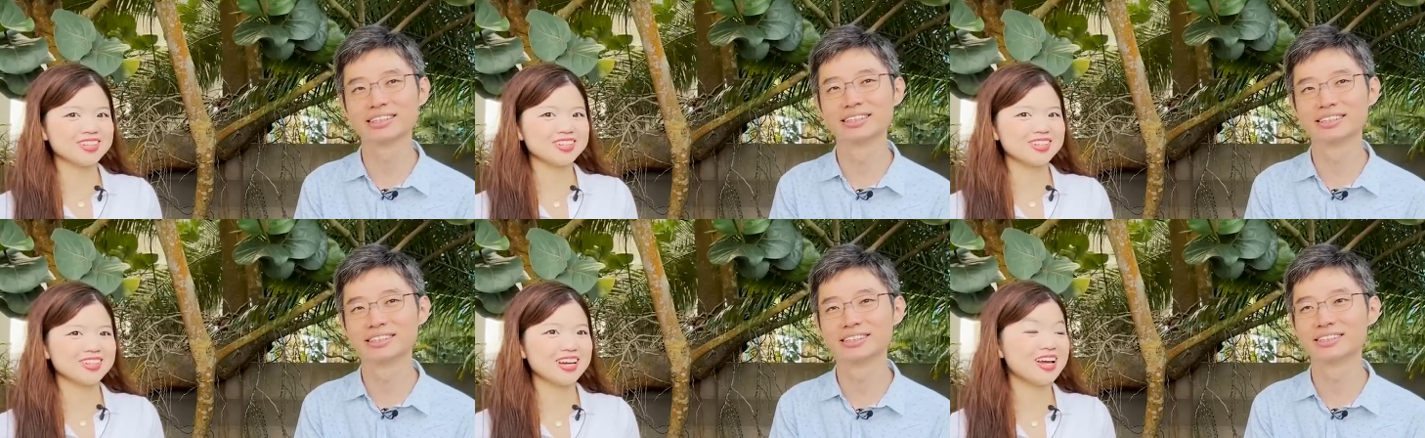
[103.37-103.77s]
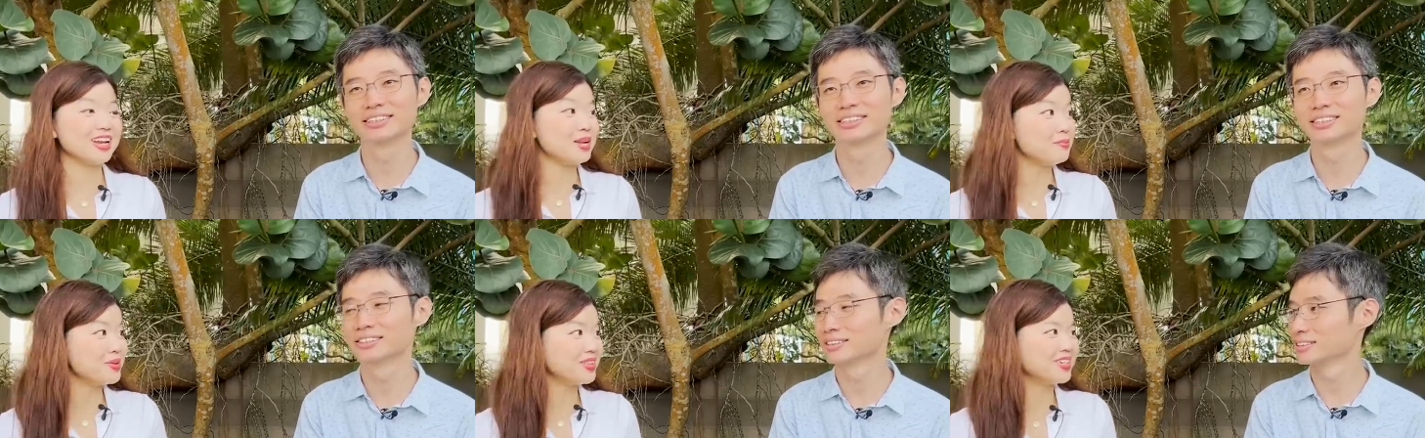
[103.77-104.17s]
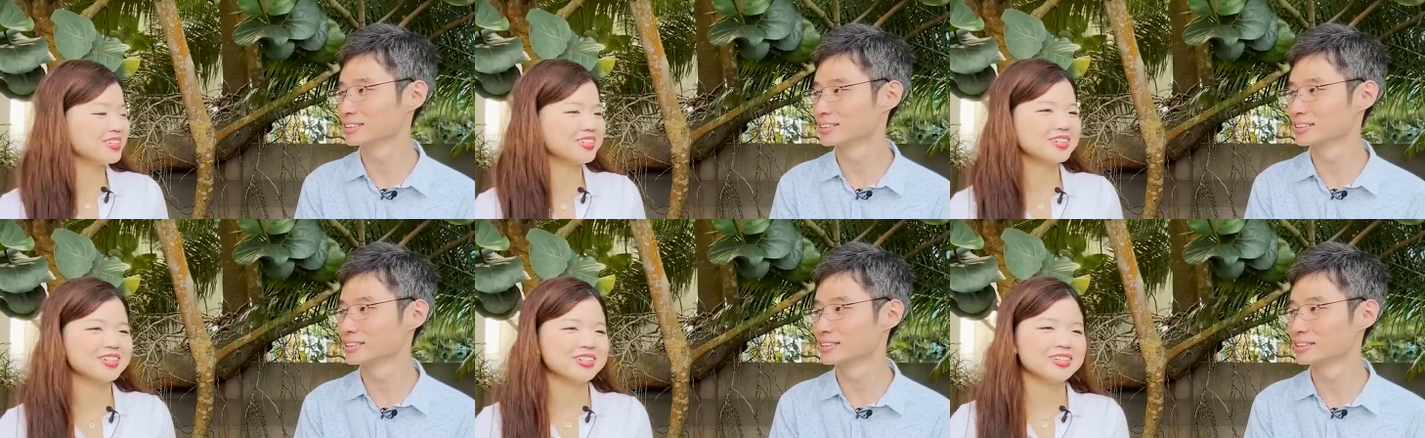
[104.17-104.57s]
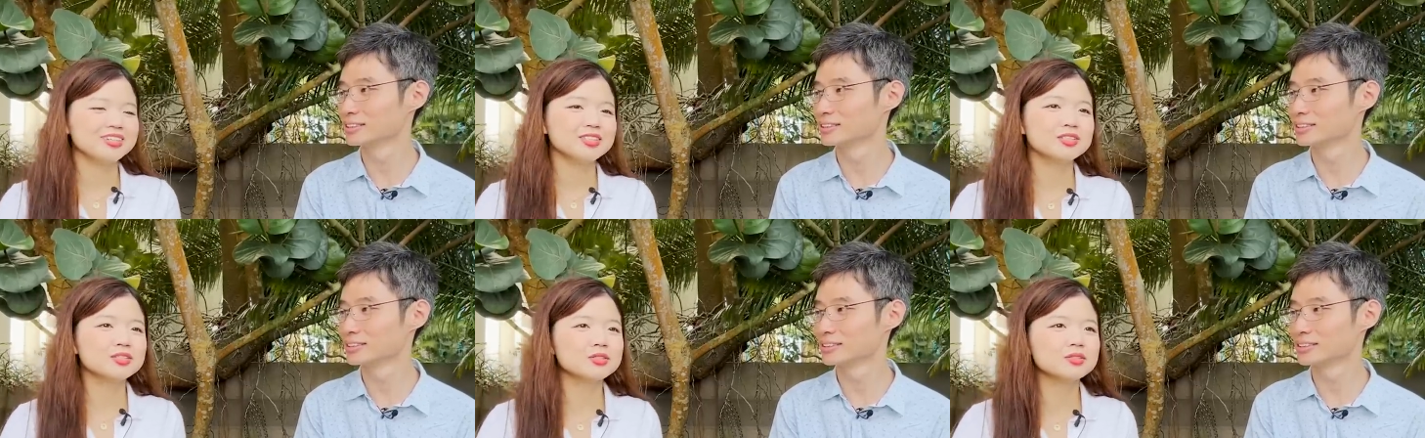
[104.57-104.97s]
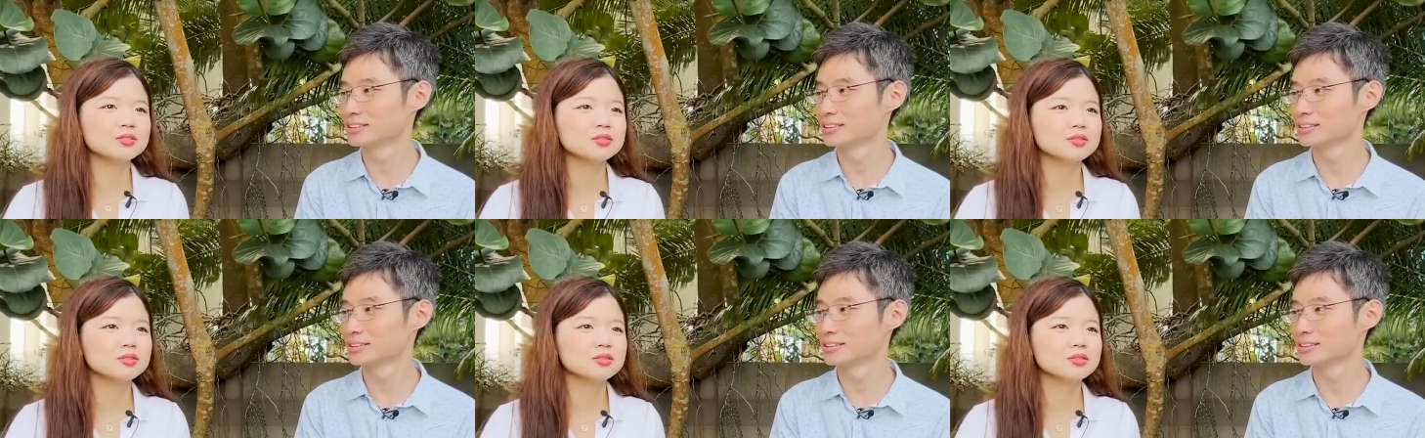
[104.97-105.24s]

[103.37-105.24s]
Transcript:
Speaker 1: that yeah, and limited. So